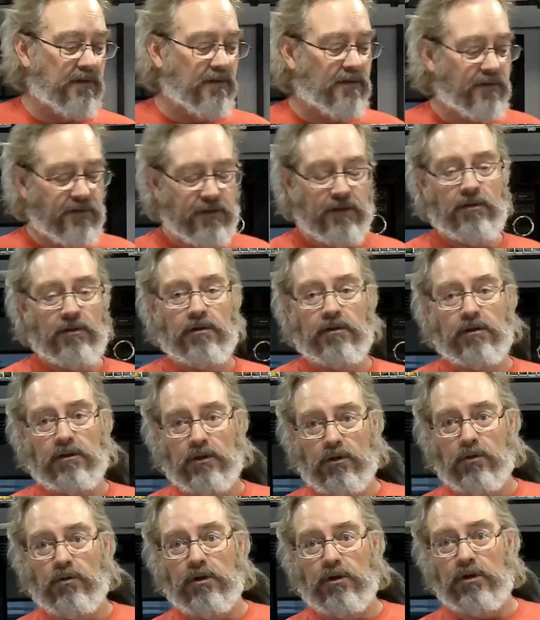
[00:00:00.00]
it's still gonna
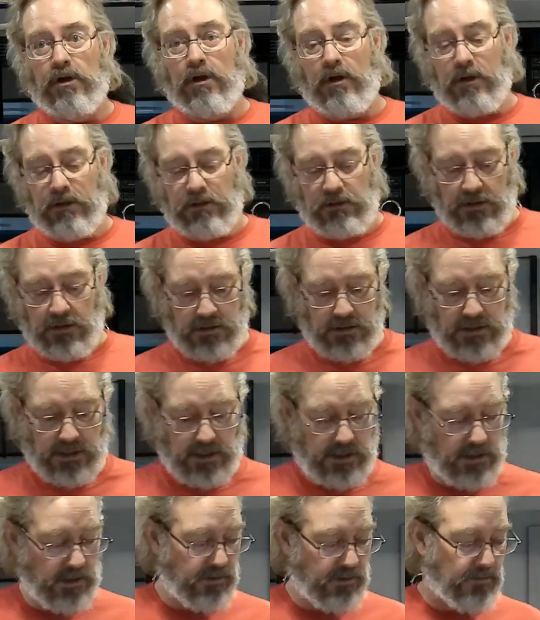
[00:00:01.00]
go on the hot dog,
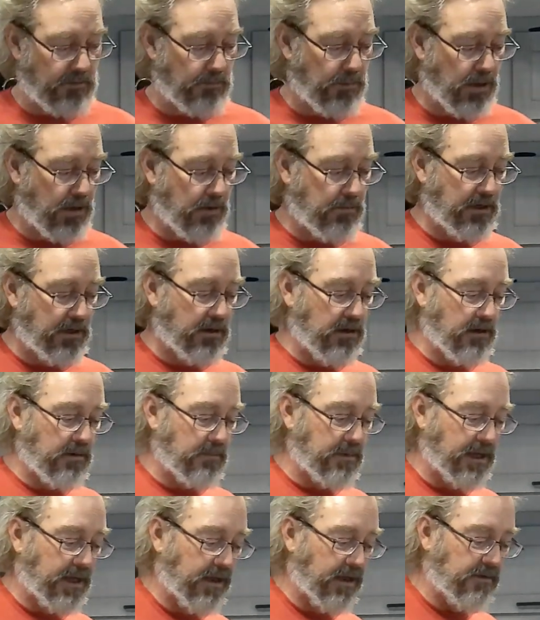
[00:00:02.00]
and it's a Bob&Doug
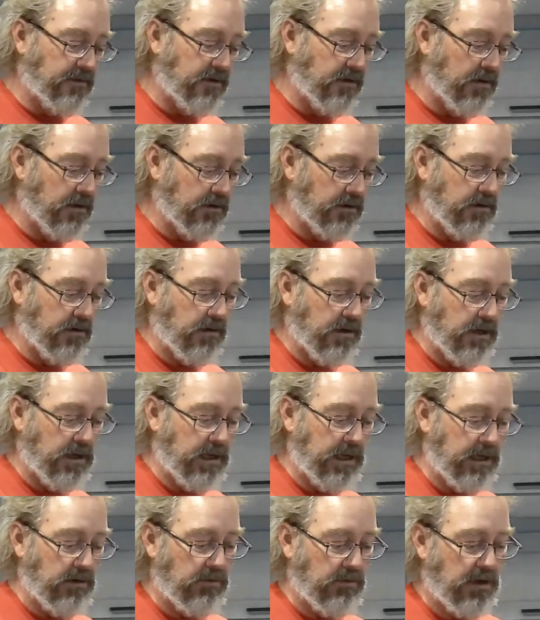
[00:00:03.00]
Mckenzie hot dog, and
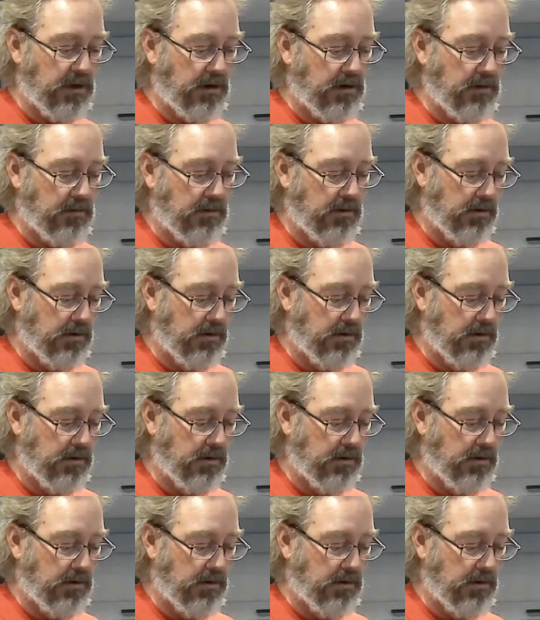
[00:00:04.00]
they don't care.